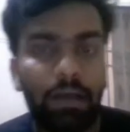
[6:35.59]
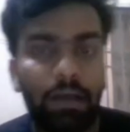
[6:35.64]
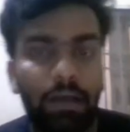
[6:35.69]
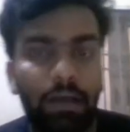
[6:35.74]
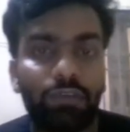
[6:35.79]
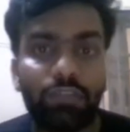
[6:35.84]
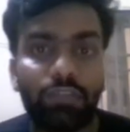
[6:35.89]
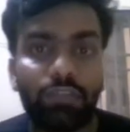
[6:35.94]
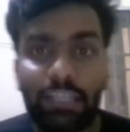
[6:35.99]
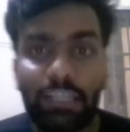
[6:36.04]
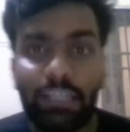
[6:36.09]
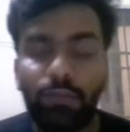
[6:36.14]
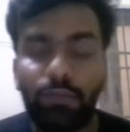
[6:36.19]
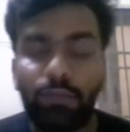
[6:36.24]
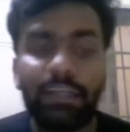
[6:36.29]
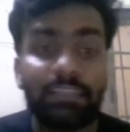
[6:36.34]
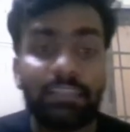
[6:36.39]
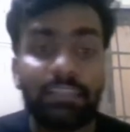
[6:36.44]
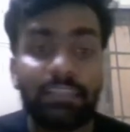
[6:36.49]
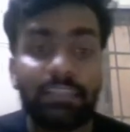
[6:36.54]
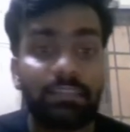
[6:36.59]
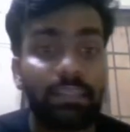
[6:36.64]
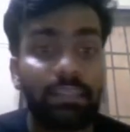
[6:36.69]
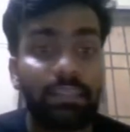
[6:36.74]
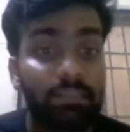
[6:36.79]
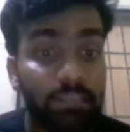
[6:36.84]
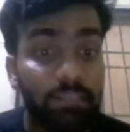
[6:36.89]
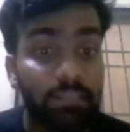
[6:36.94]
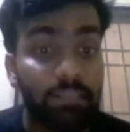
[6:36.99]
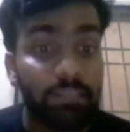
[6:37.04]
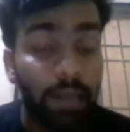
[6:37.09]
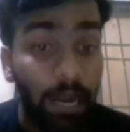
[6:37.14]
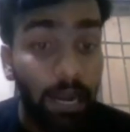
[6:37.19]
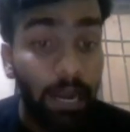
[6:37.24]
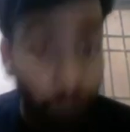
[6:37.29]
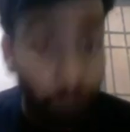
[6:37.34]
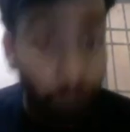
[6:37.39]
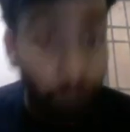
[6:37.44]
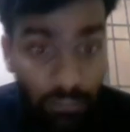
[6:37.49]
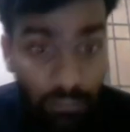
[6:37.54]
So that's why it is
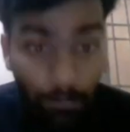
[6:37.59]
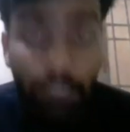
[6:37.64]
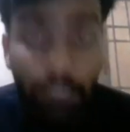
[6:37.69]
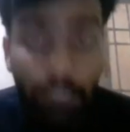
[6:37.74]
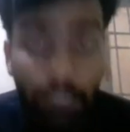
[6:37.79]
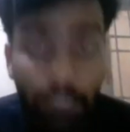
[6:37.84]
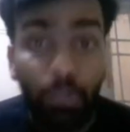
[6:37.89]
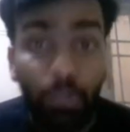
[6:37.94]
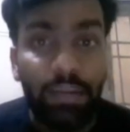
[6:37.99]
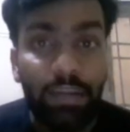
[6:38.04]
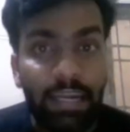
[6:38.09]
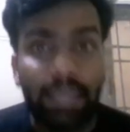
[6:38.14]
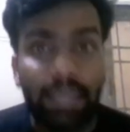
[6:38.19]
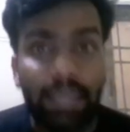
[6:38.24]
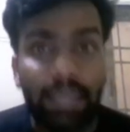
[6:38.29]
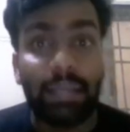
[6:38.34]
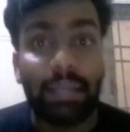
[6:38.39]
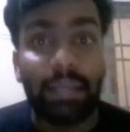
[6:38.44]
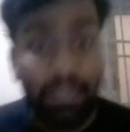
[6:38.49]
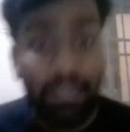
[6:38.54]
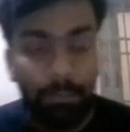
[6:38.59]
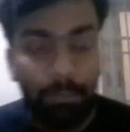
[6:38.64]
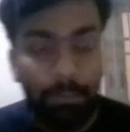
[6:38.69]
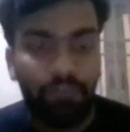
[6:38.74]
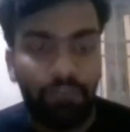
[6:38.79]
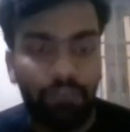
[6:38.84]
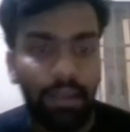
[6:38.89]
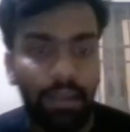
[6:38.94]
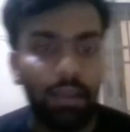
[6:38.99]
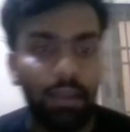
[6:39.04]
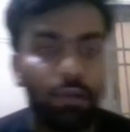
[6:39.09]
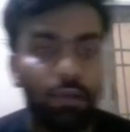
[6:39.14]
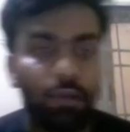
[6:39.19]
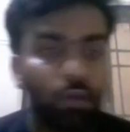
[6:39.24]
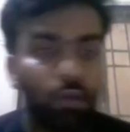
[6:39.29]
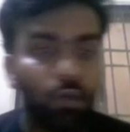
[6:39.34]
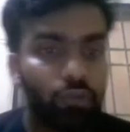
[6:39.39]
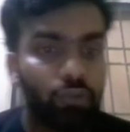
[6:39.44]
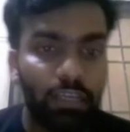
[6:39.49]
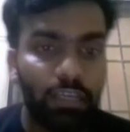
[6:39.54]
advisable to create a readme file.
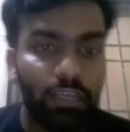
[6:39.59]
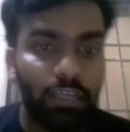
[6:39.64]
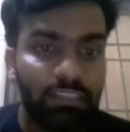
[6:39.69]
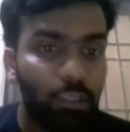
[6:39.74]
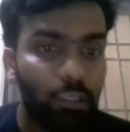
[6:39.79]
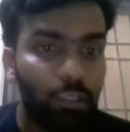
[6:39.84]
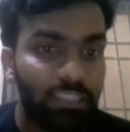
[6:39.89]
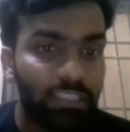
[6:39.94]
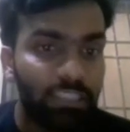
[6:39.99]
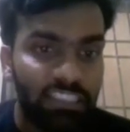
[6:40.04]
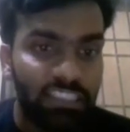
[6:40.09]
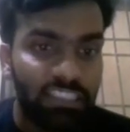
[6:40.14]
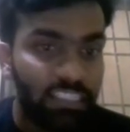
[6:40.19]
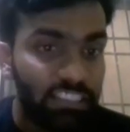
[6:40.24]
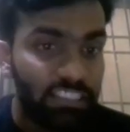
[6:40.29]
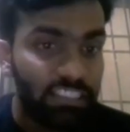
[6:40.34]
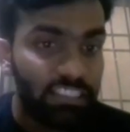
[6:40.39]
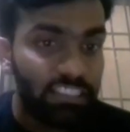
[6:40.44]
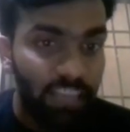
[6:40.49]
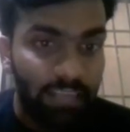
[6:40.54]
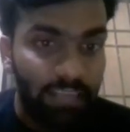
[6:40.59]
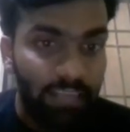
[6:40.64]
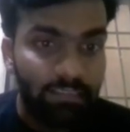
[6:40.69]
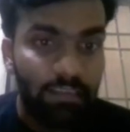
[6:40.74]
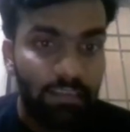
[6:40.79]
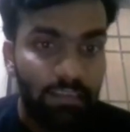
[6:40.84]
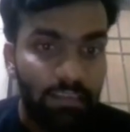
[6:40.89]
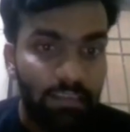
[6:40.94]
So you can see you can just initialize,